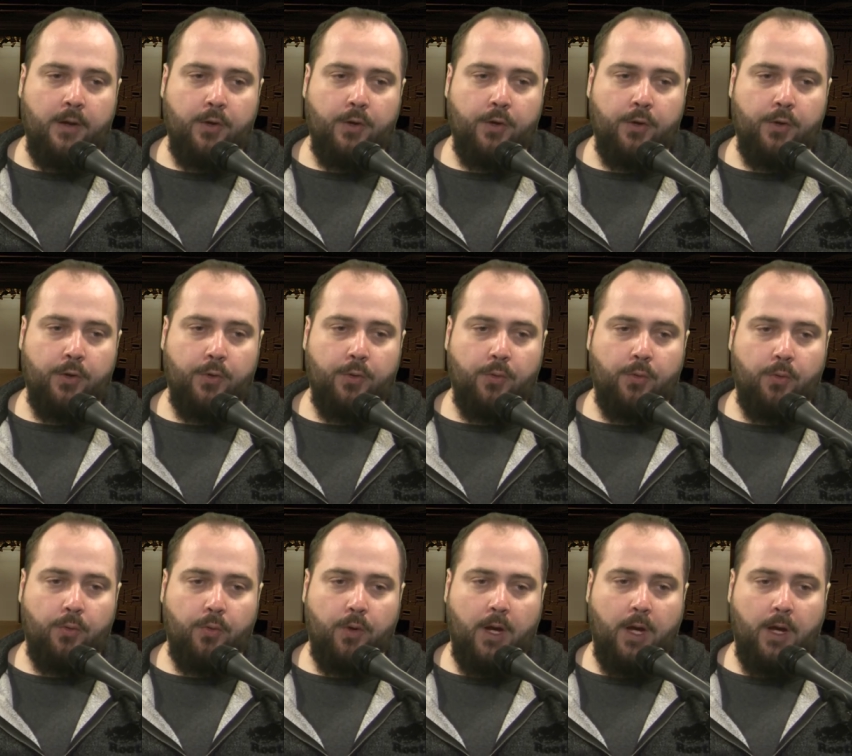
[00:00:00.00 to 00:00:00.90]

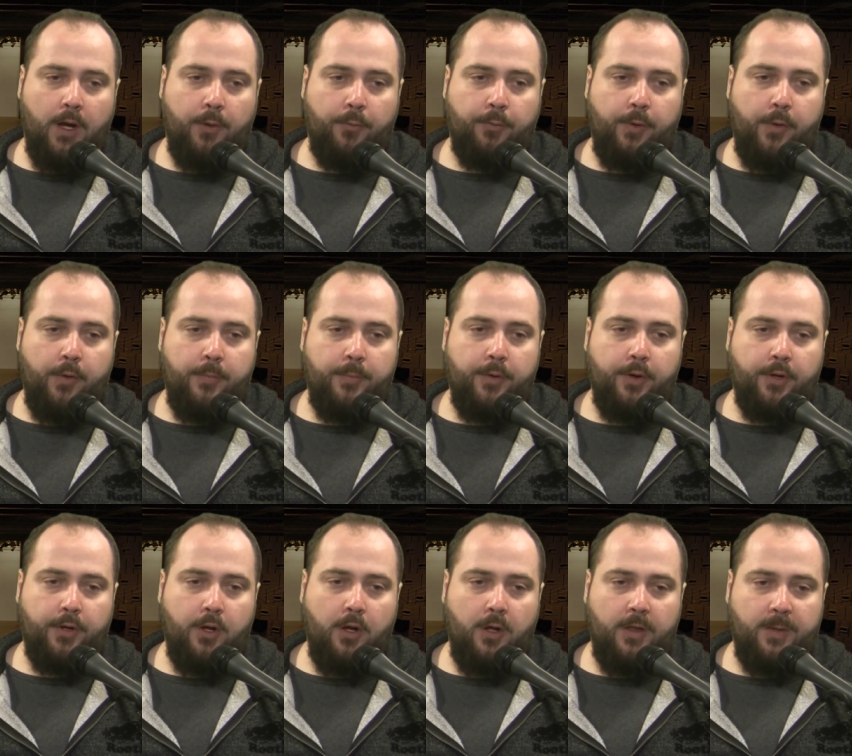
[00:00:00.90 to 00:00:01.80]
who uh, wrote a
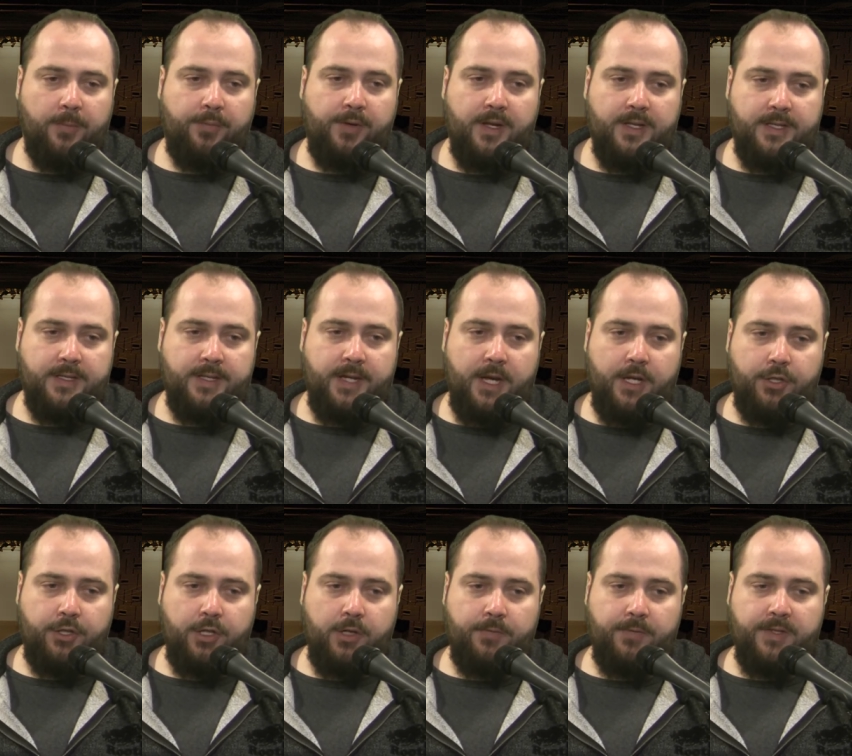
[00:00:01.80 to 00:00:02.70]
book called The
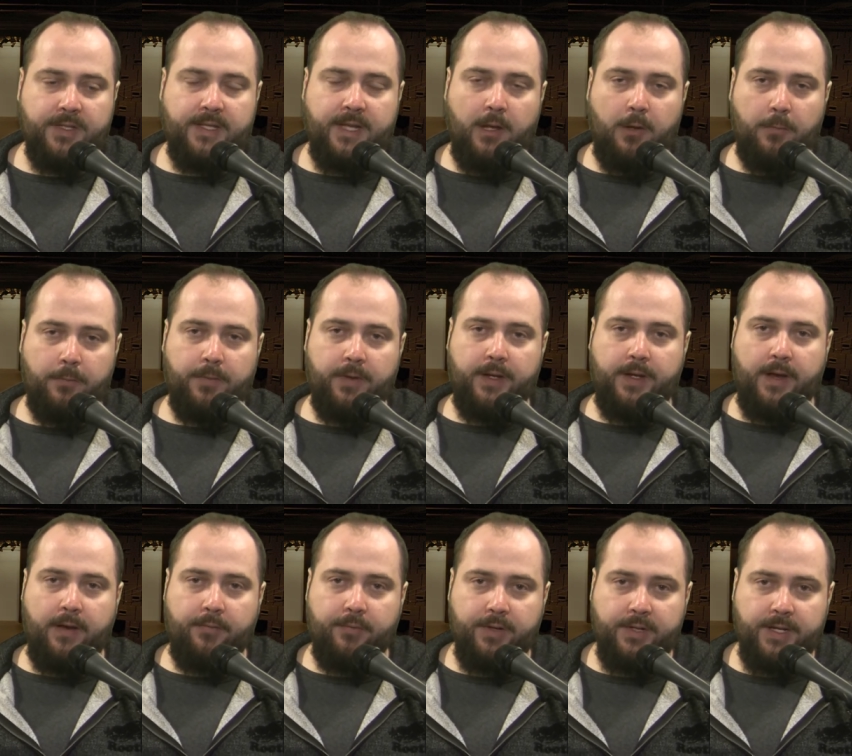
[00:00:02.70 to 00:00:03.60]
Presentation of the Self in
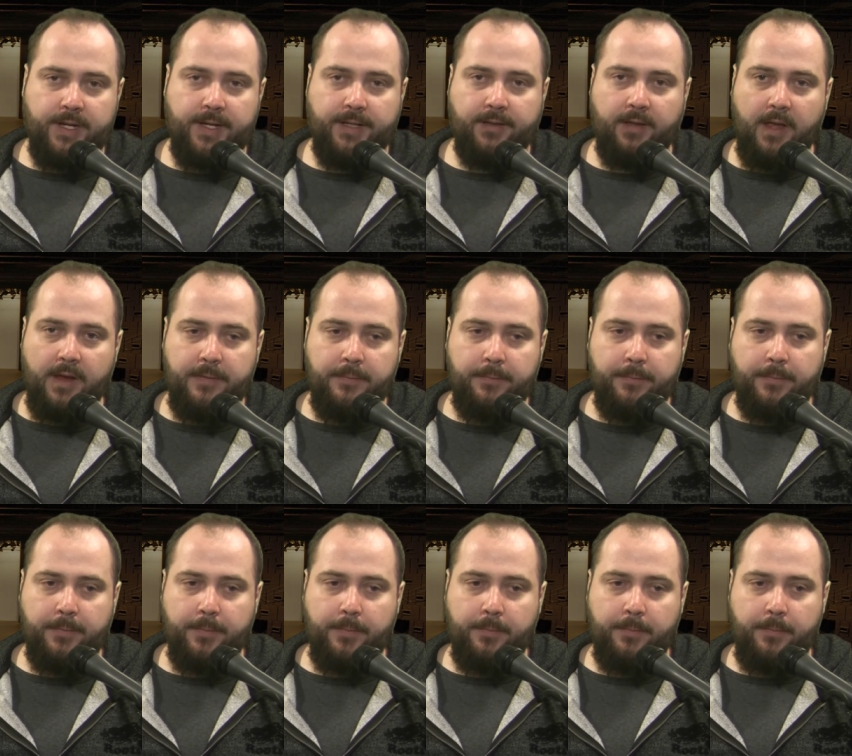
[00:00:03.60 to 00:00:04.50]
Everyday
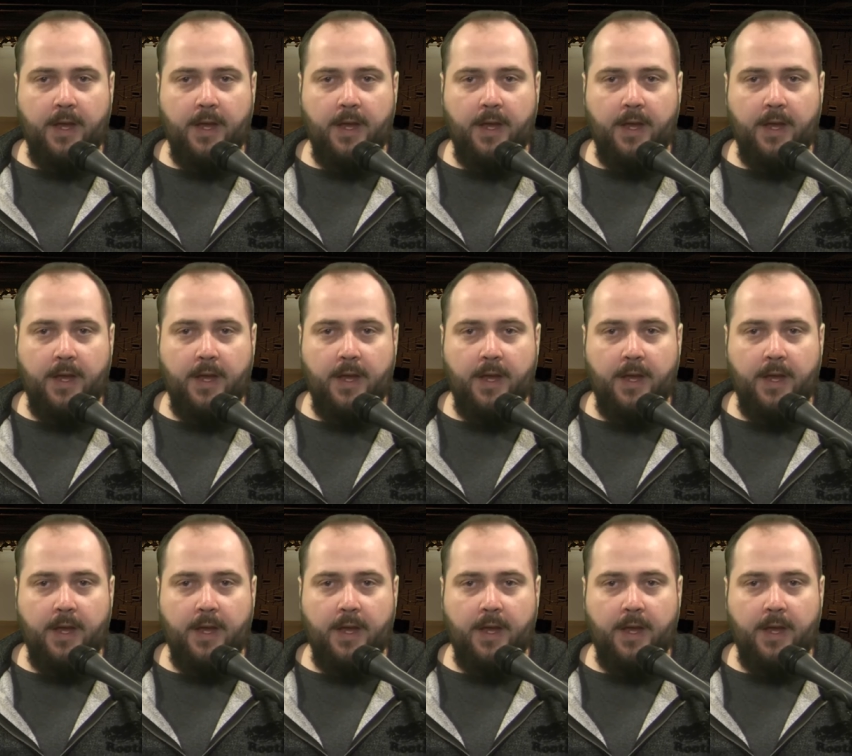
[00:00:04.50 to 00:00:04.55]
Life.